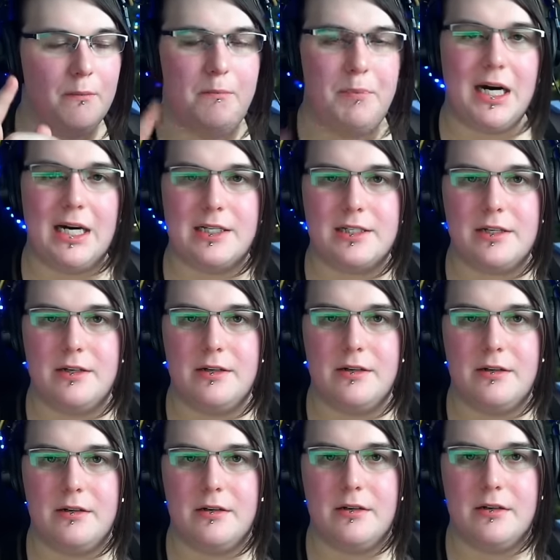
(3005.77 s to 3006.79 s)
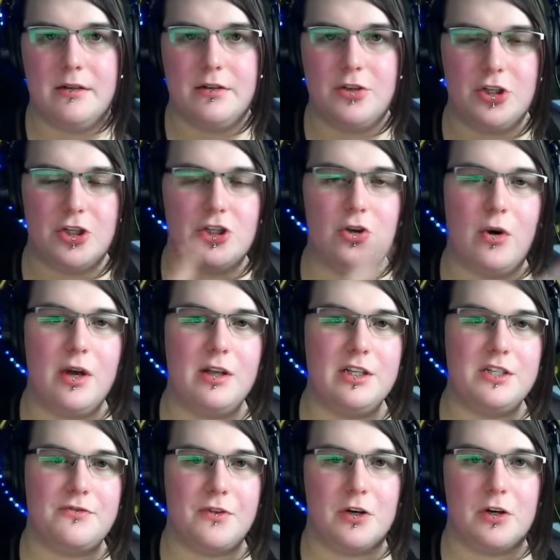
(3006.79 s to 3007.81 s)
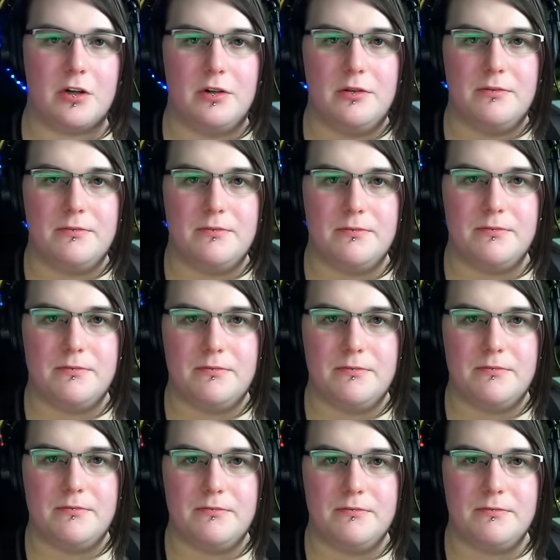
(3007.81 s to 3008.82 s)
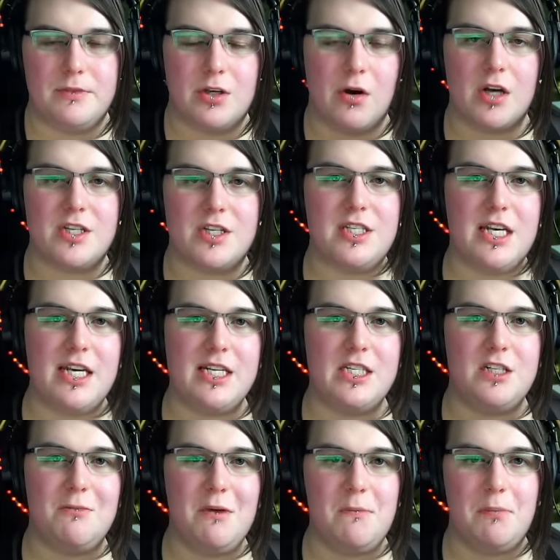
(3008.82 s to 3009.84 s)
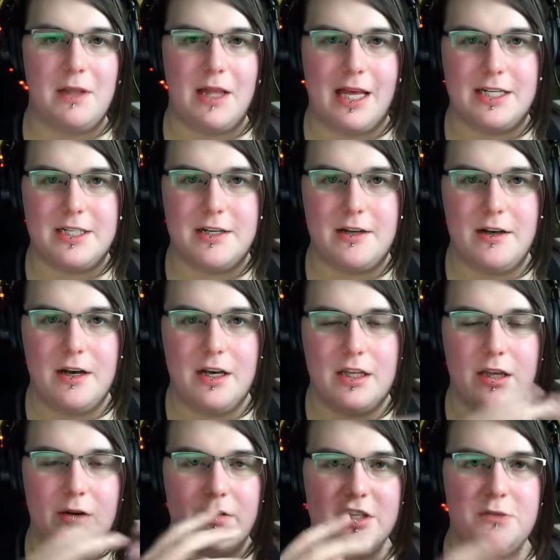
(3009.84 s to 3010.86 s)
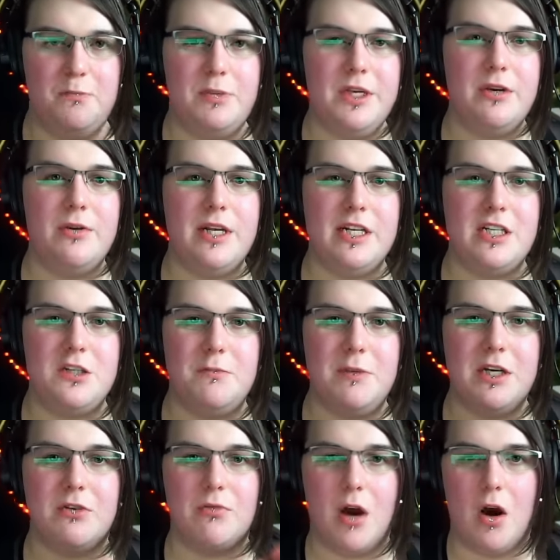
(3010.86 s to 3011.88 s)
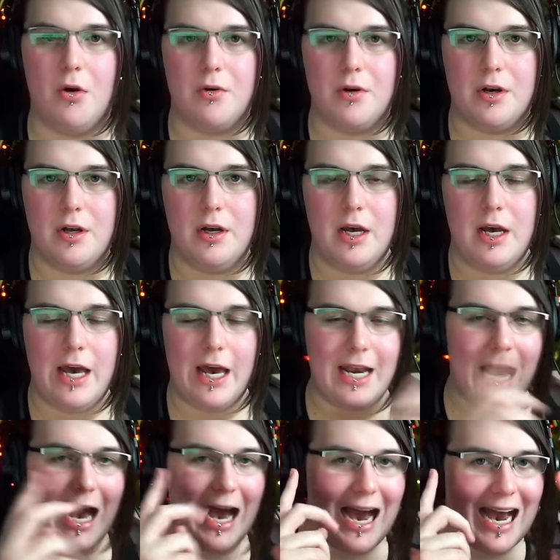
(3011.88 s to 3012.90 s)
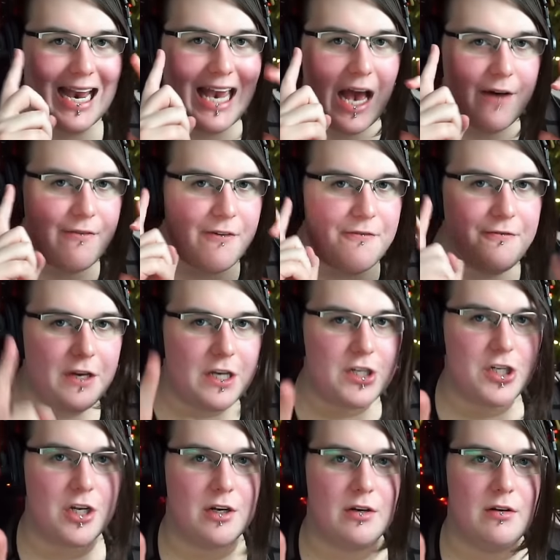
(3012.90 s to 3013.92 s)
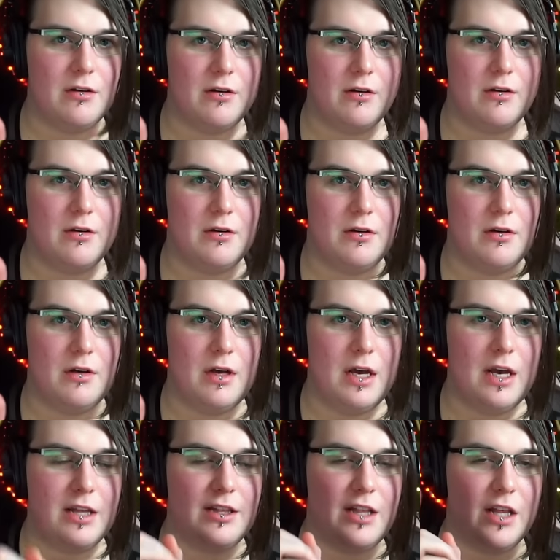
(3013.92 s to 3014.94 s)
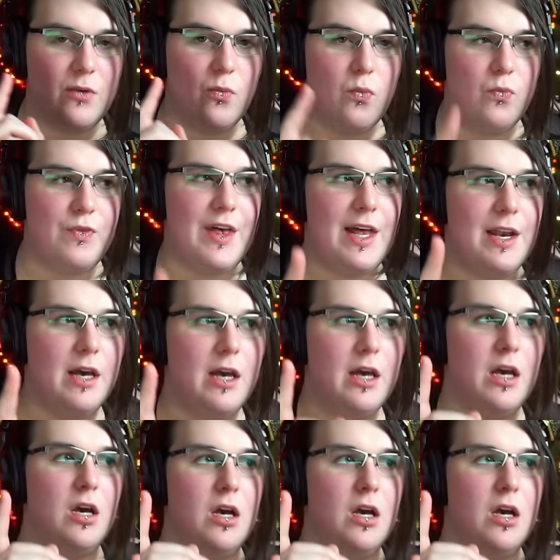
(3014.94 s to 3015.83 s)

But the soil is fertile. There are seeds to be planted. There is beauty to be grown. And I have a vision that that